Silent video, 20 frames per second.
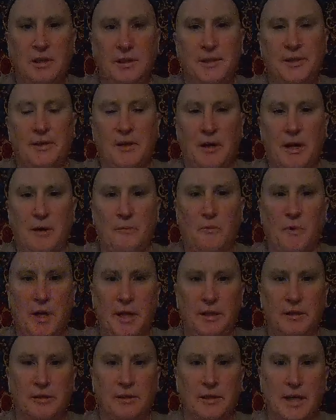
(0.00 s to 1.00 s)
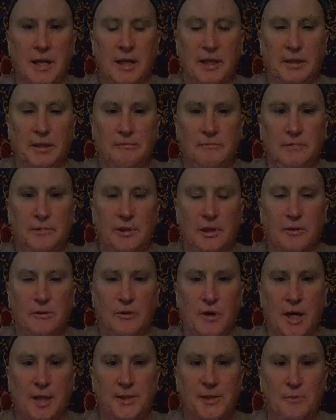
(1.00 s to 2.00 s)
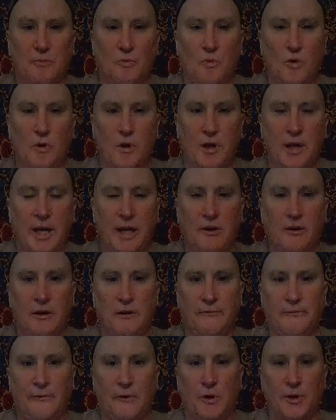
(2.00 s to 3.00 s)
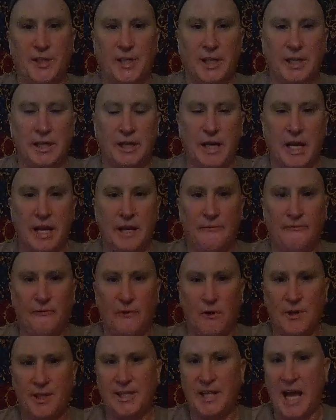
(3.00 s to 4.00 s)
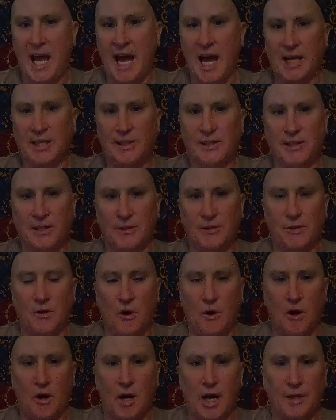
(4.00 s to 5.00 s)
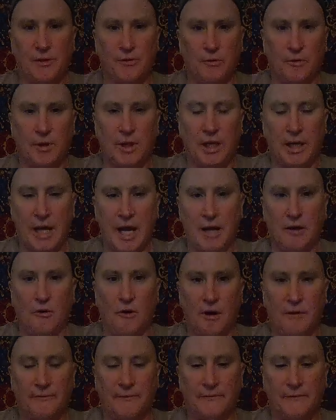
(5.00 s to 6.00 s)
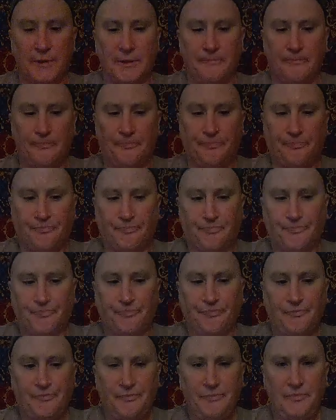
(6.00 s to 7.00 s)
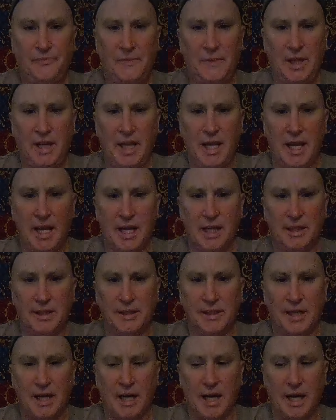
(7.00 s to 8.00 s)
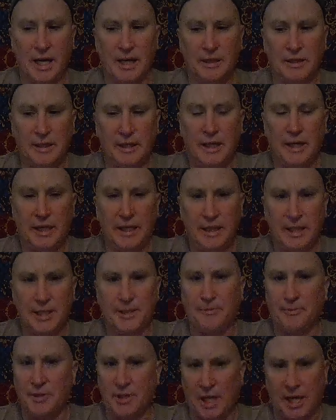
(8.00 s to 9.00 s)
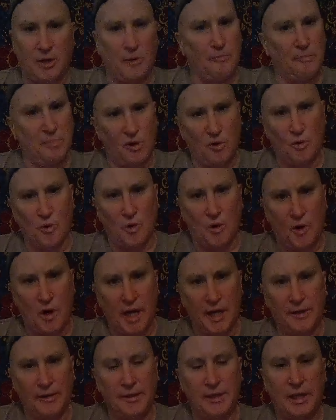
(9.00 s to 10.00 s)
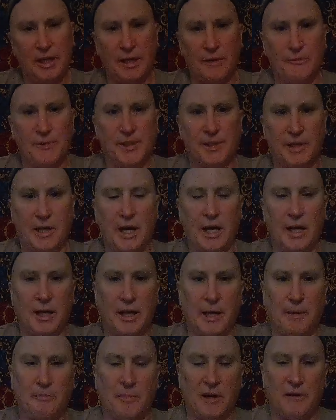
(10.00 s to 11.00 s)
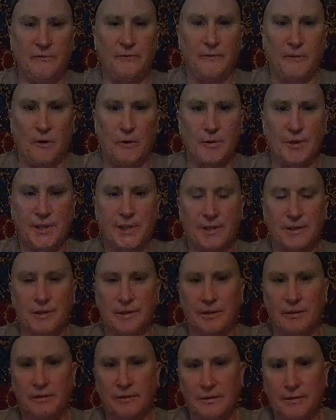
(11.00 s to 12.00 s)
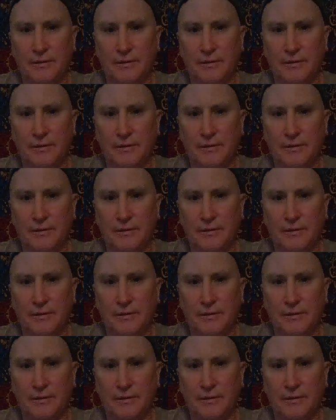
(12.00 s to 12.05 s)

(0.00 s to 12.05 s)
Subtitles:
So I went and I, got some wood. I got a first act guitar. I took the neck off of it, and this was like a bolt on, and it was kind of like my first